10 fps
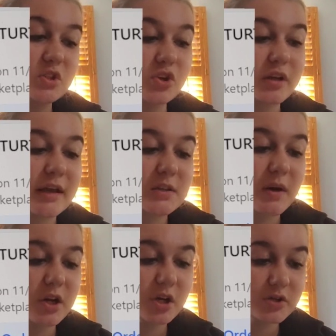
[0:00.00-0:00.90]
turtleneck
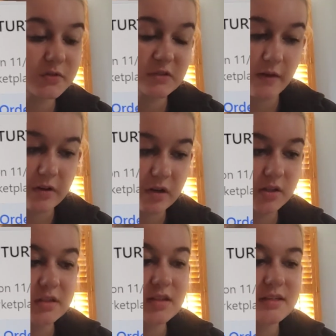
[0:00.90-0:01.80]
sweater goes for
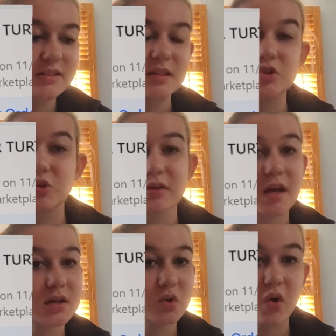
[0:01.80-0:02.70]
$7. As I said,
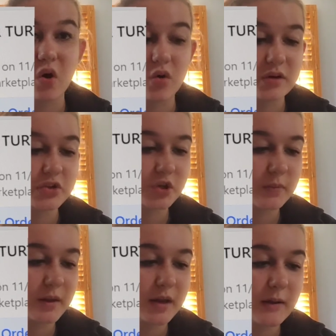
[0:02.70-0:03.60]
turtlenecks are always a great
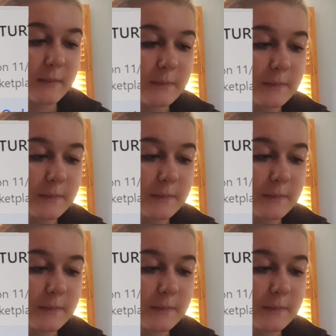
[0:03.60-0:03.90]
pickup.